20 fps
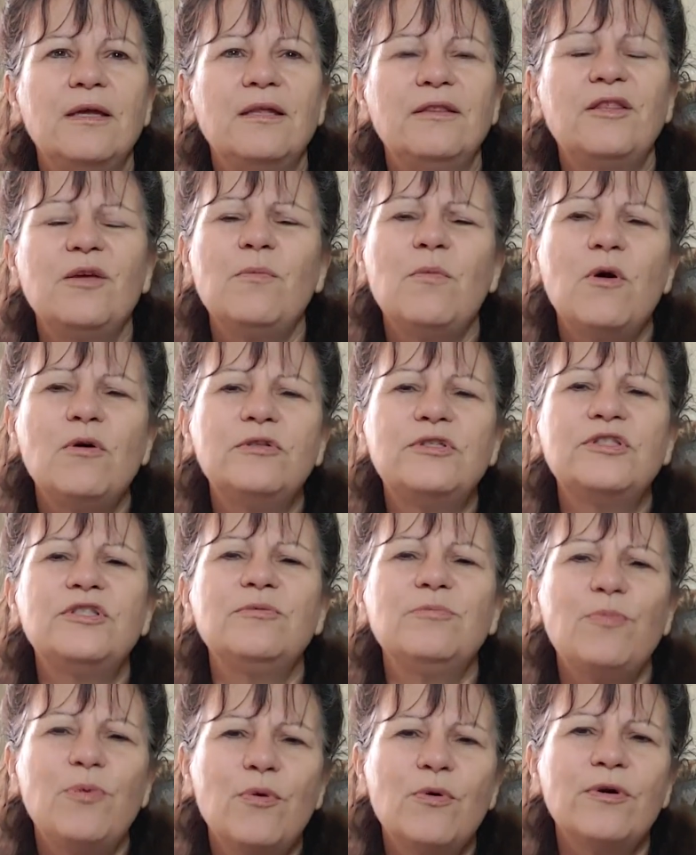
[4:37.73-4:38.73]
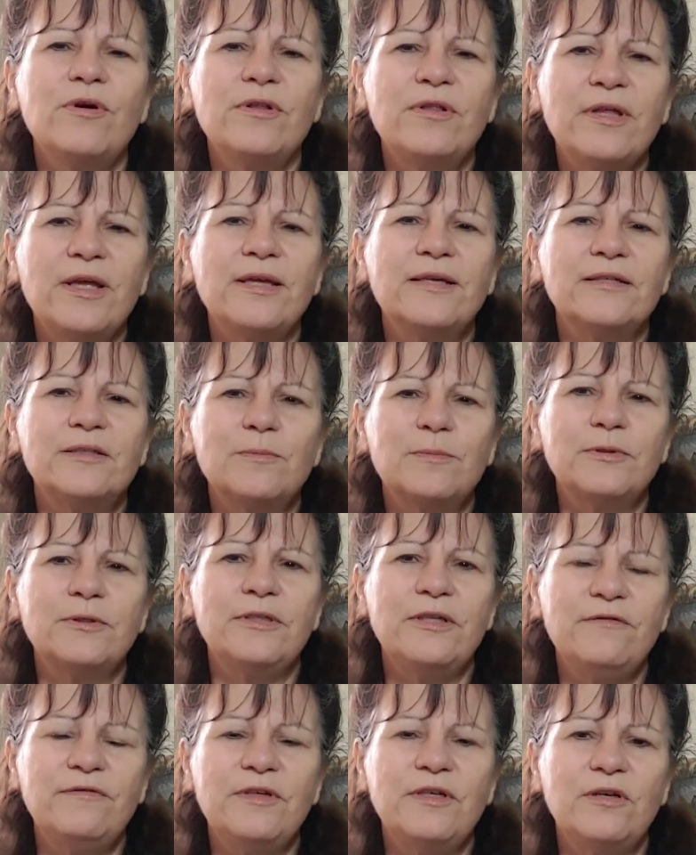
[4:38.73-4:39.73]
the most important thing is
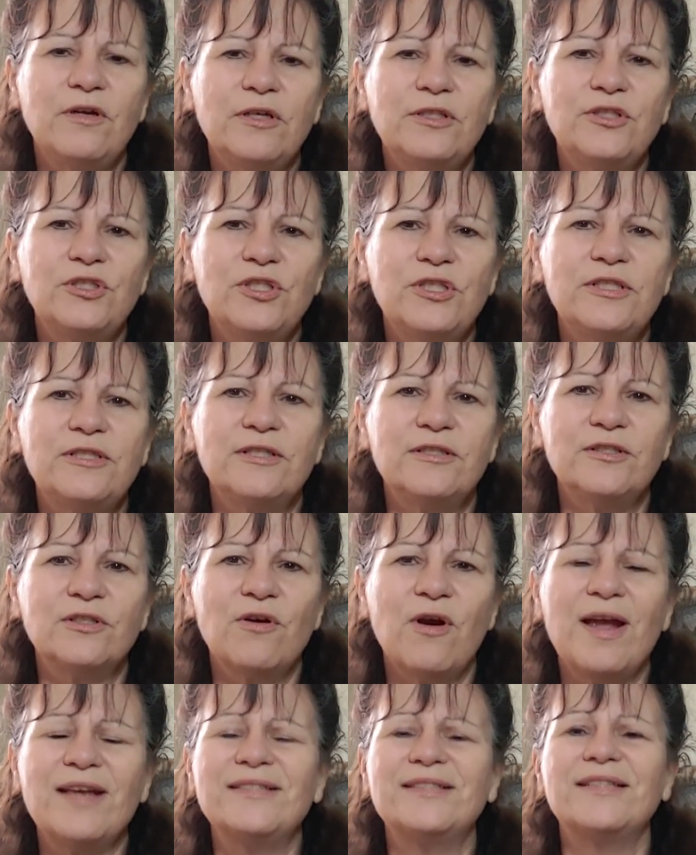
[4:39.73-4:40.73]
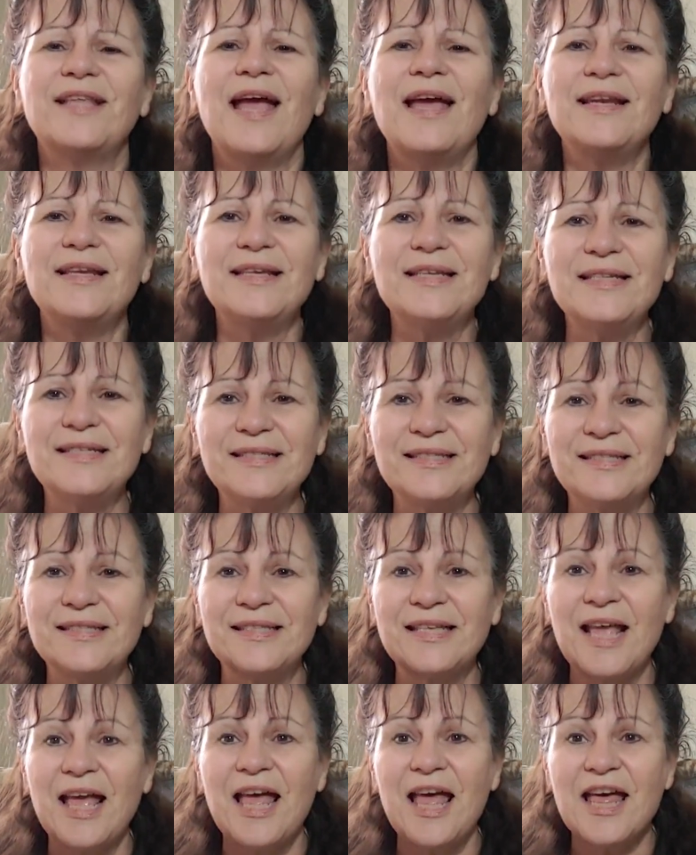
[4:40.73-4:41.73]
believing on Jesus Christ. That
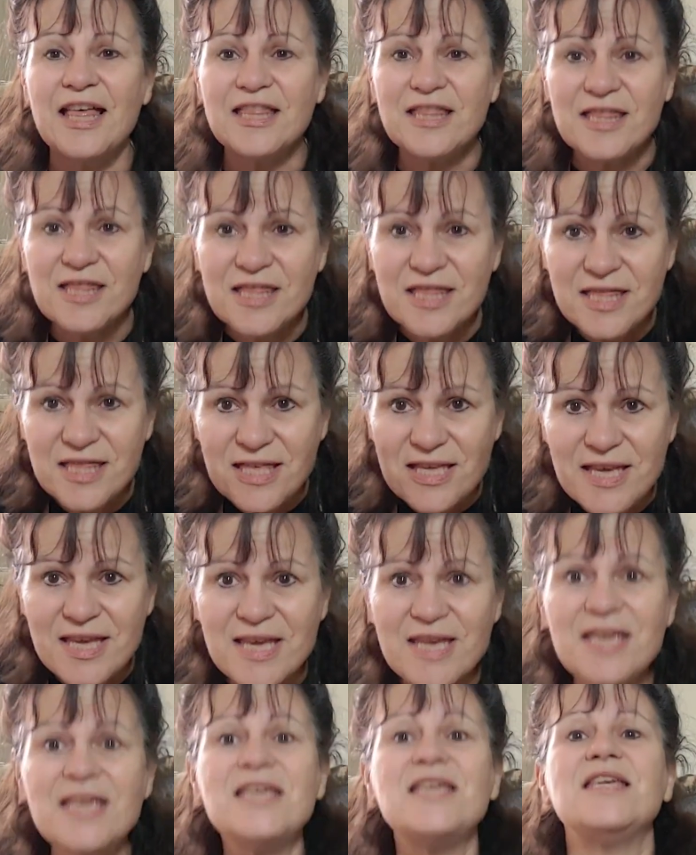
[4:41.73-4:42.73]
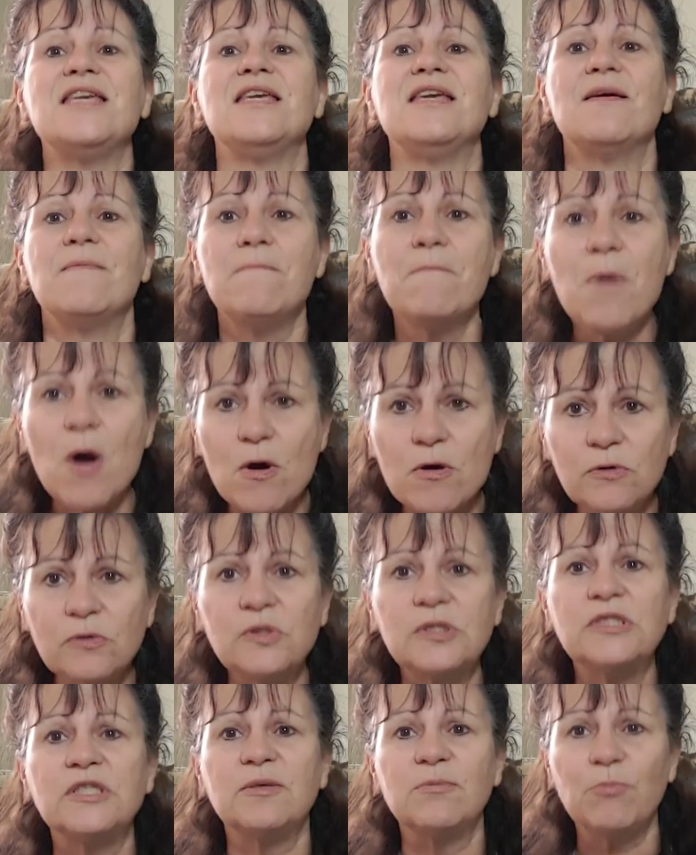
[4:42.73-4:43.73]
is the
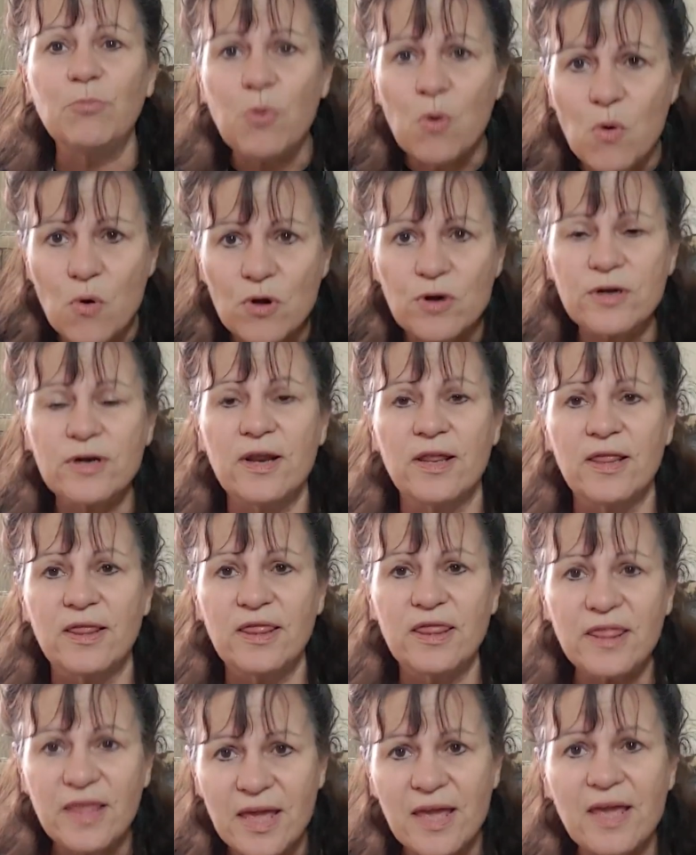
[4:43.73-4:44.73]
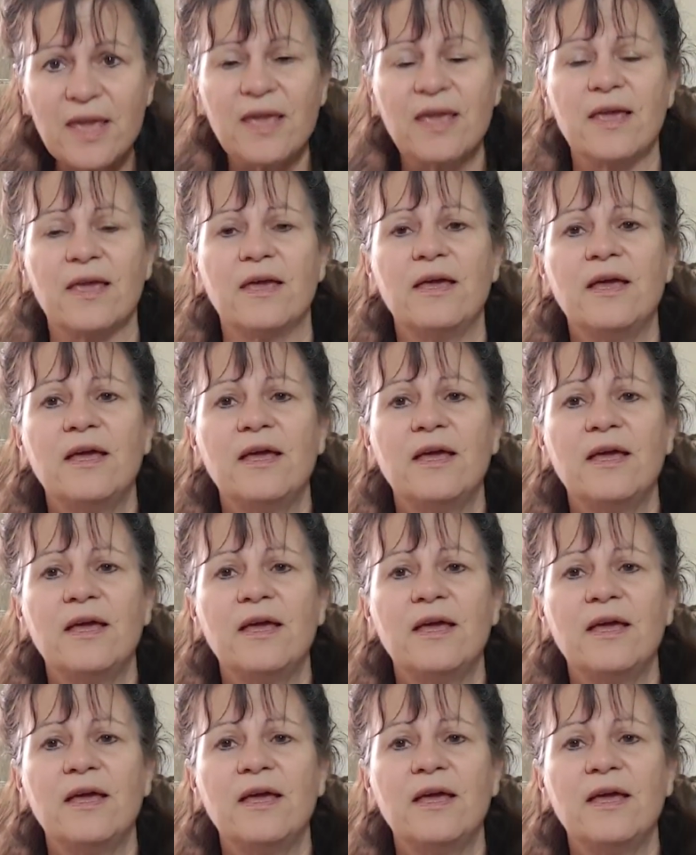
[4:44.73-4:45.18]
most important thing.